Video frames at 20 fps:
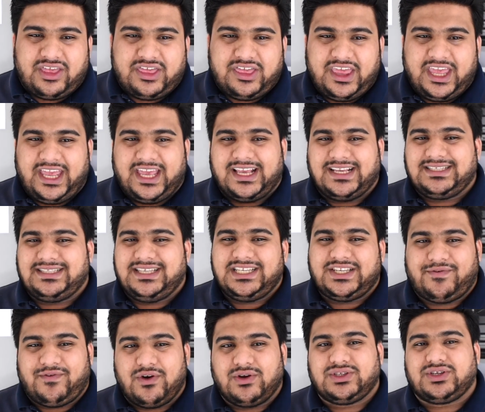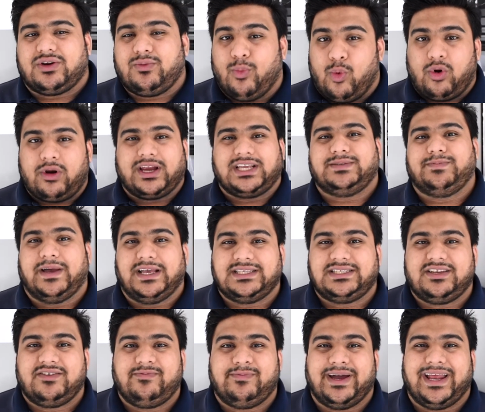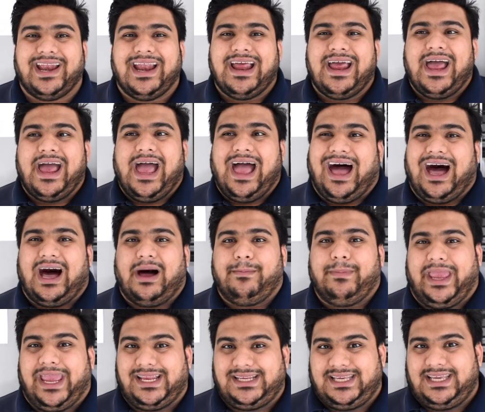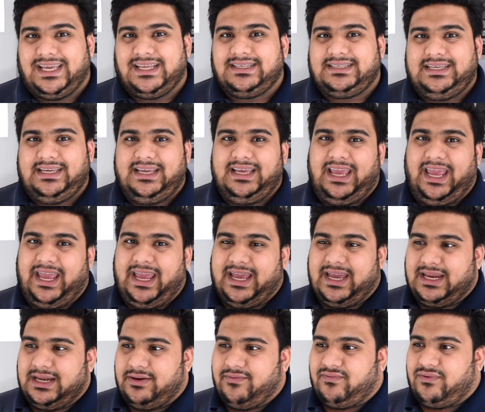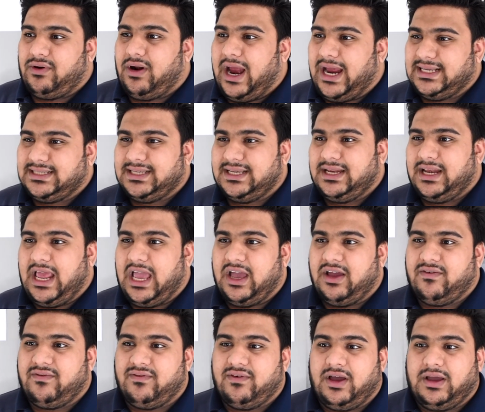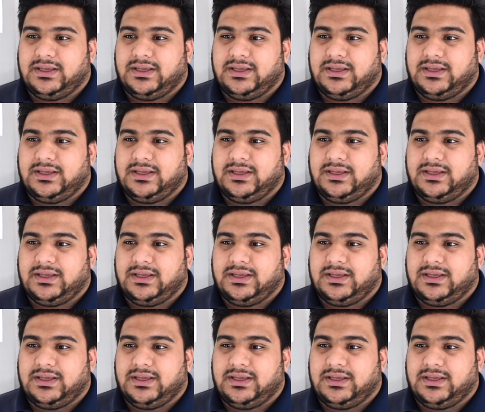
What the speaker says: thing is, these phones are more expensive, but AT&T and Verizon have,